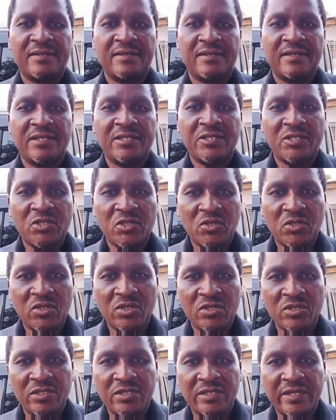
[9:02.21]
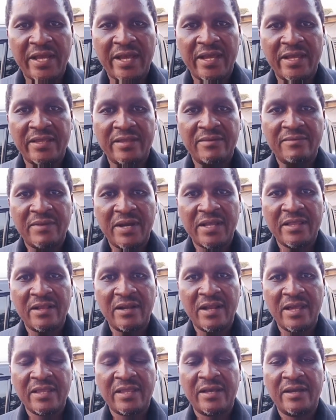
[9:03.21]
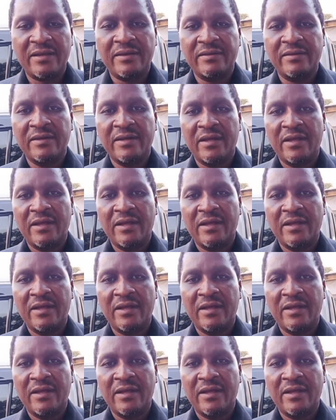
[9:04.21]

issued a demand letter